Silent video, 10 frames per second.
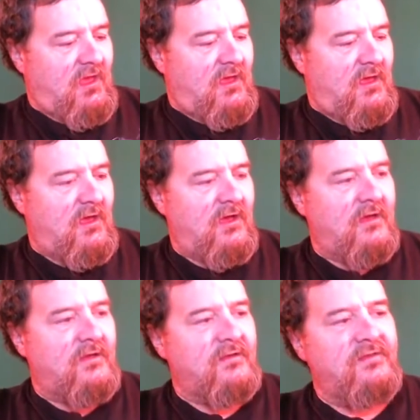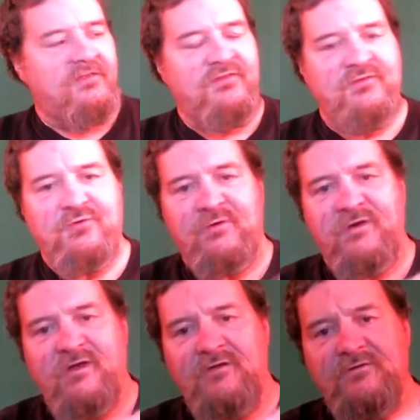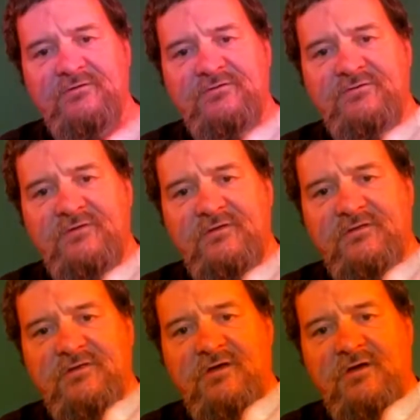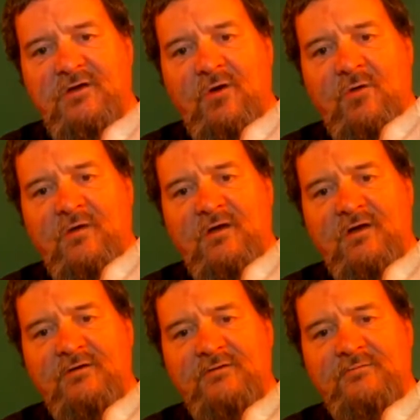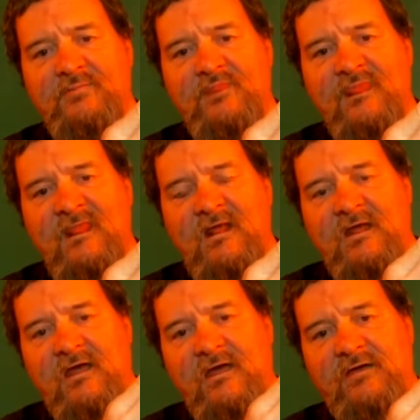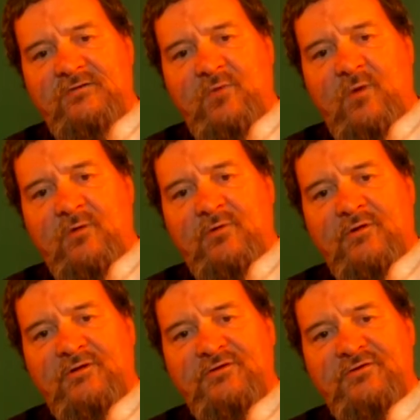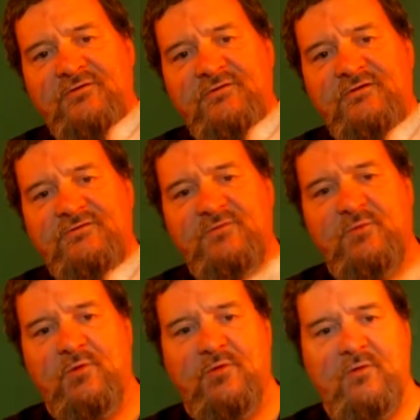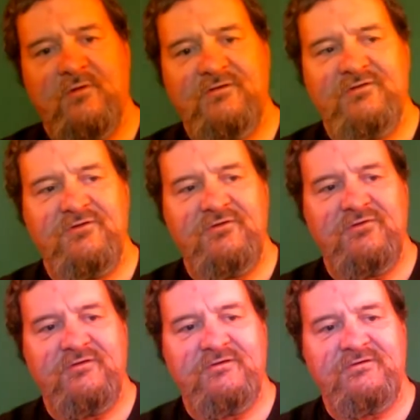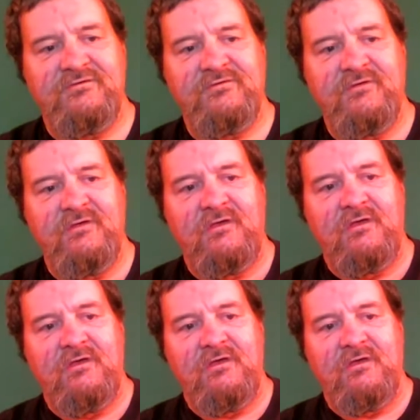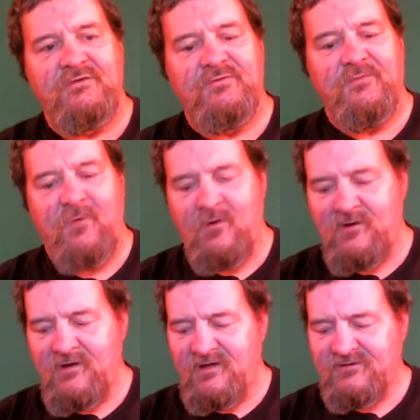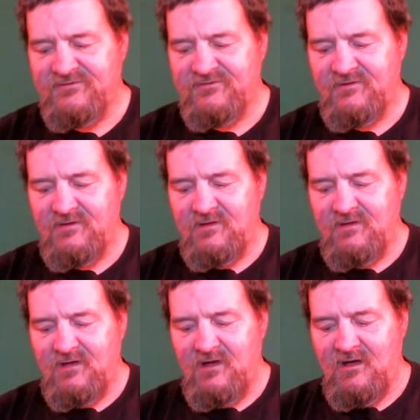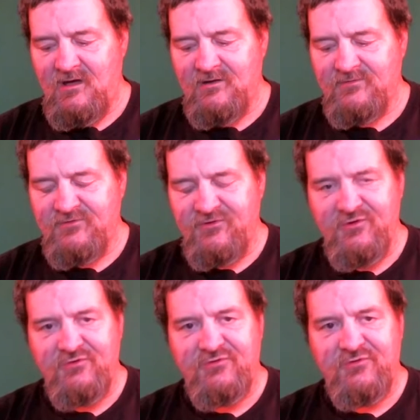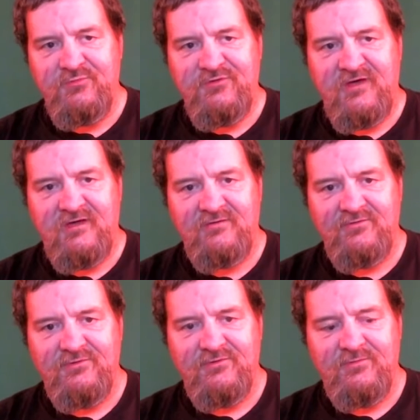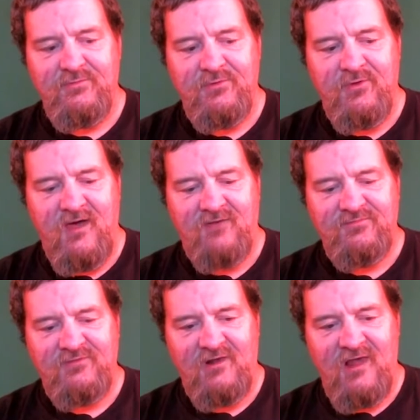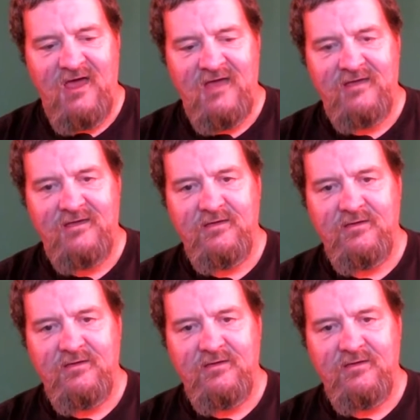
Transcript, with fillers: Uh, this one here is in the uh, gold color. And the way we're going to do this, we're going to do this as far as uh, the YouTube channel. You, you have to like,